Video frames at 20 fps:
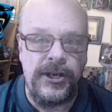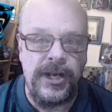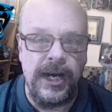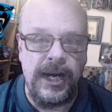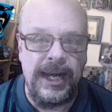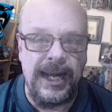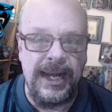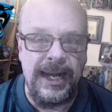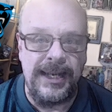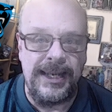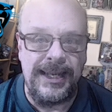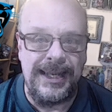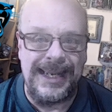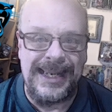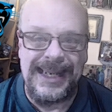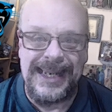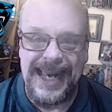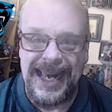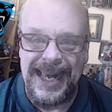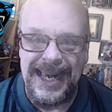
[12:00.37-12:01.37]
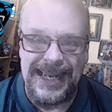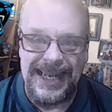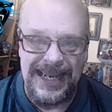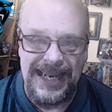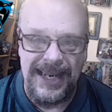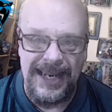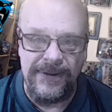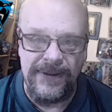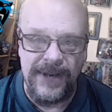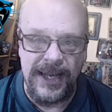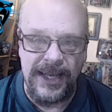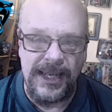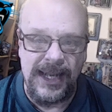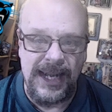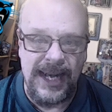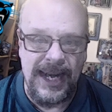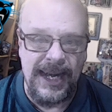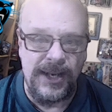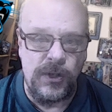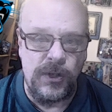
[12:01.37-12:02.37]
against the Saints defense
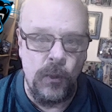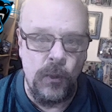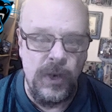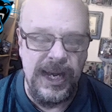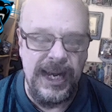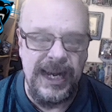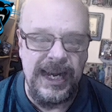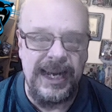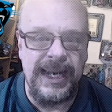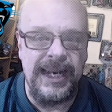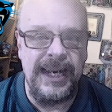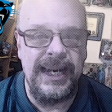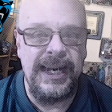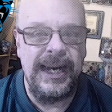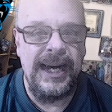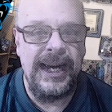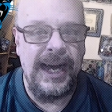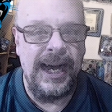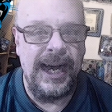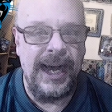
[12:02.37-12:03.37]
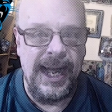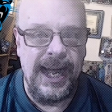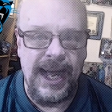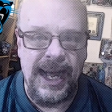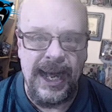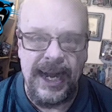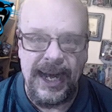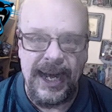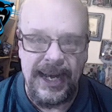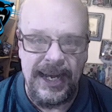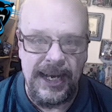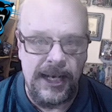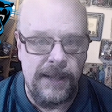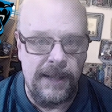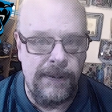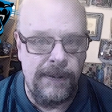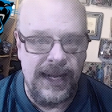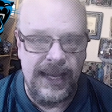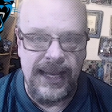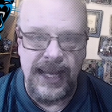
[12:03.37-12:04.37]
last week, and I
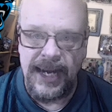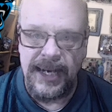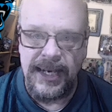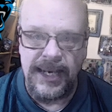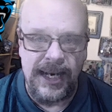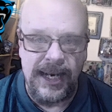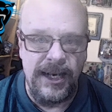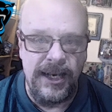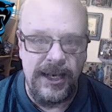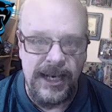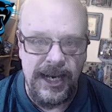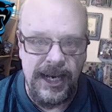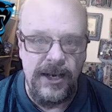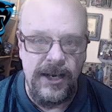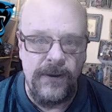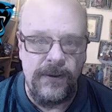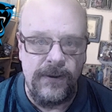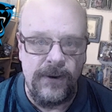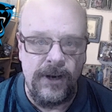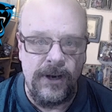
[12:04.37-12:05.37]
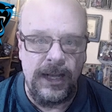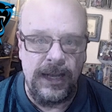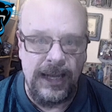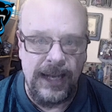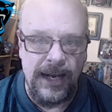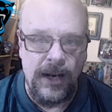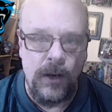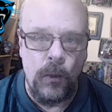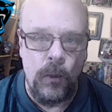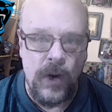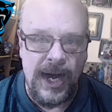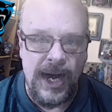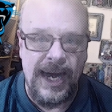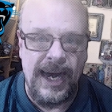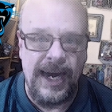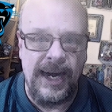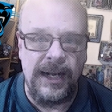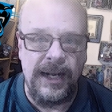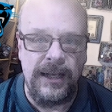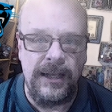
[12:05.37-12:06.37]
expect that to continue for a little
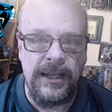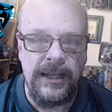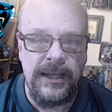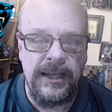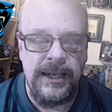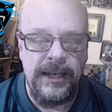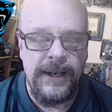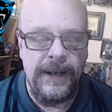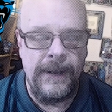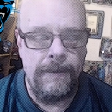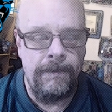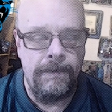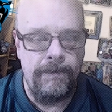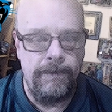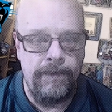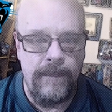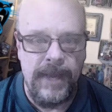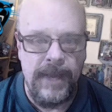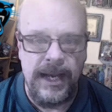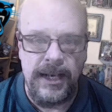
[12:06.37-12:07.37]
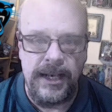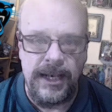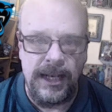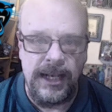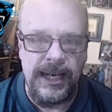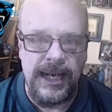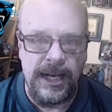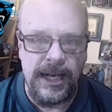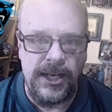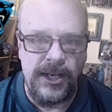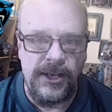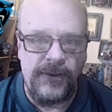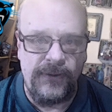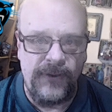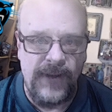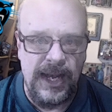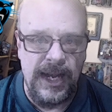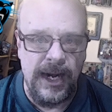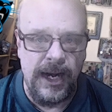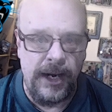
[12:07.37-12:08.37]
while until he gets his
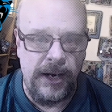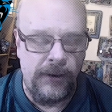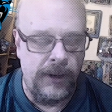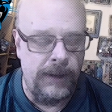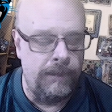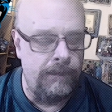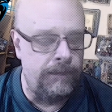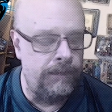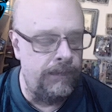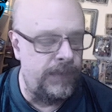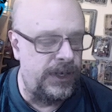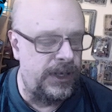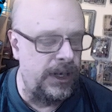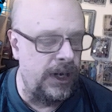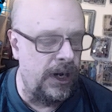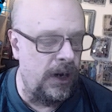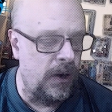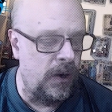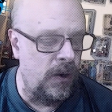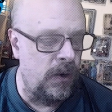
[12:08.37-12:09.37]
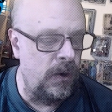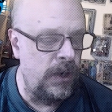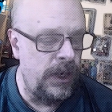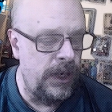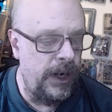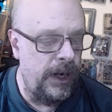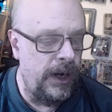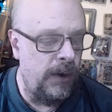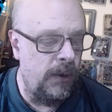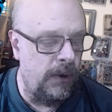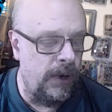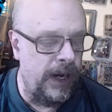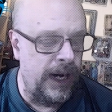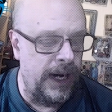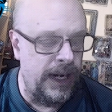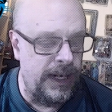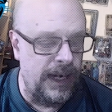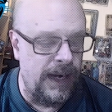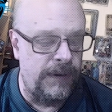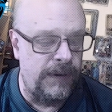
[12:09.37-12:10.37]
feet under him. So we're going
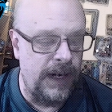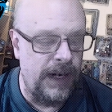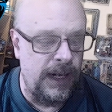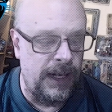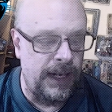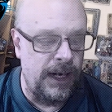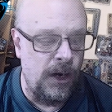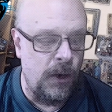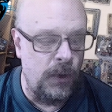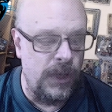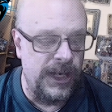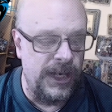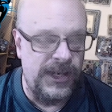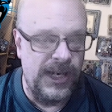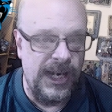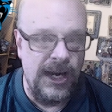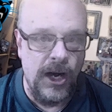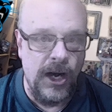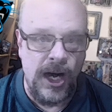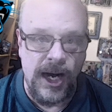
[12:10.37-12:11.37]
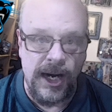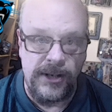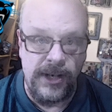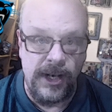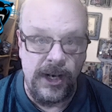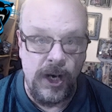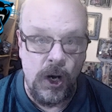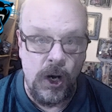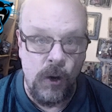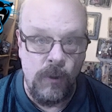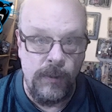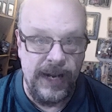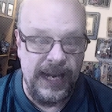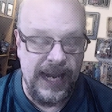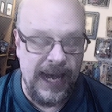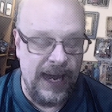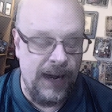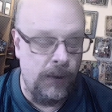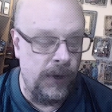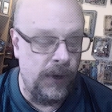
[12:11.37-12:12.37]
to definitely go with the Seahawks at home in
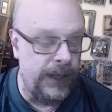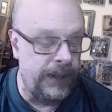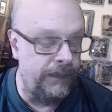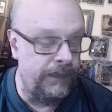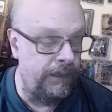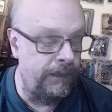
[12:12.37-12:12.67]
that one.